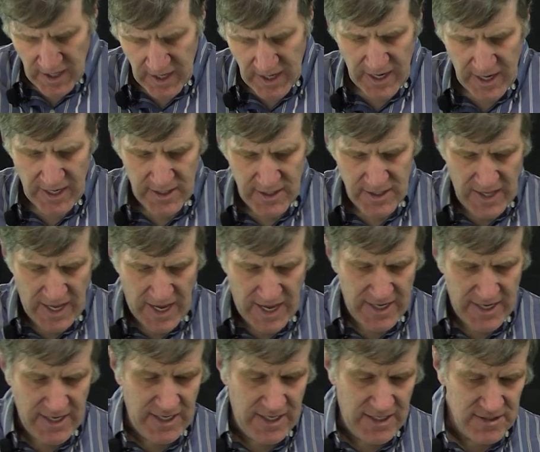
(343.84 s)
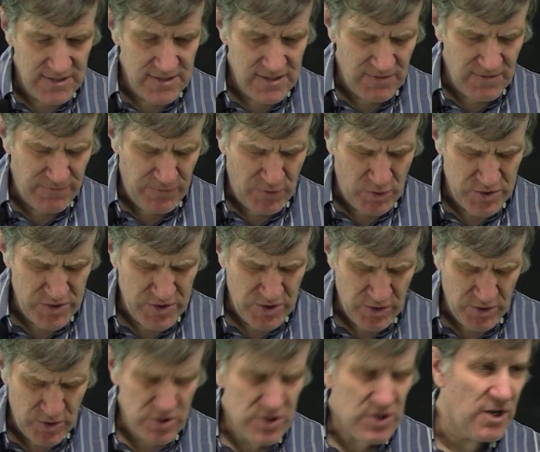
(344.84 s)
And that is the full
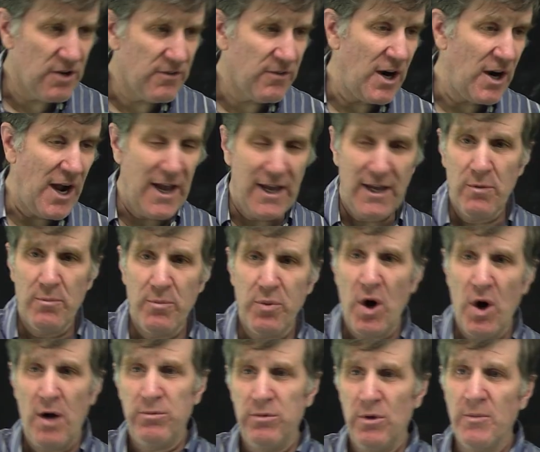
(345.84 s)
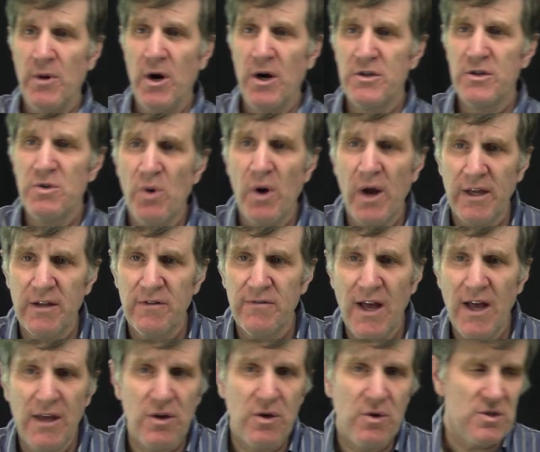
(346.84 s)
solution of our eigenproblem, our two
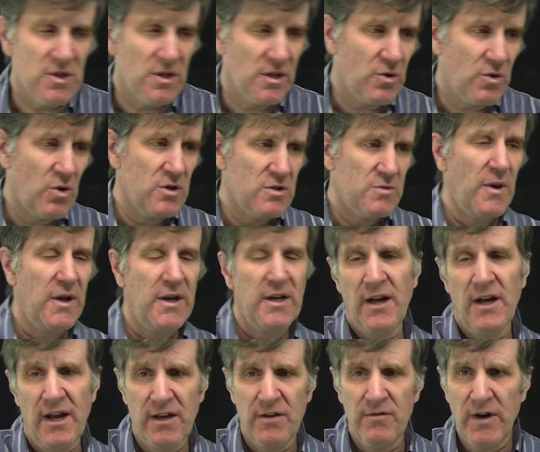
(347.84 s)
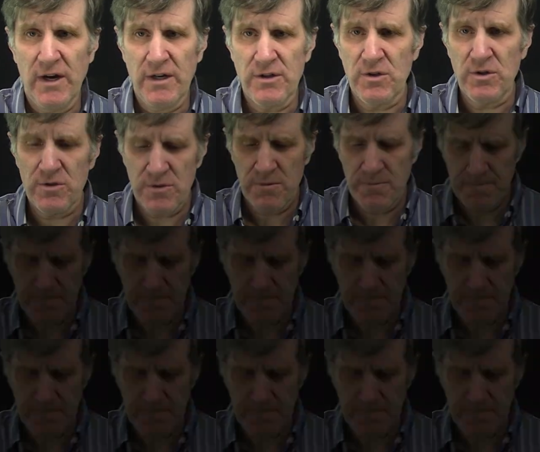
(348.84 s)
eigenvalues and the corresponding eigenvectors.